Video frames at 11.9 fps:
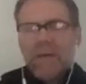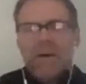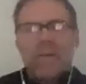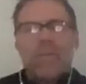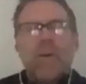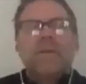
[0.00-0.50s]

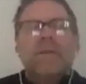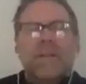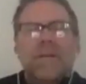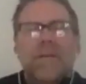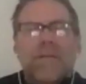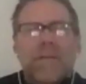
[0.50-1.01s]

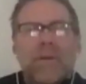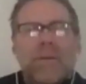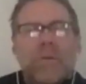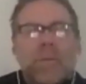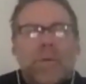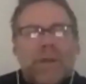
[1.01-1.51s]
abundantly
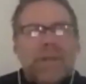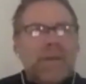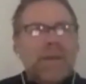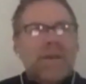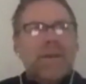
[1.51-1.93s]
filled with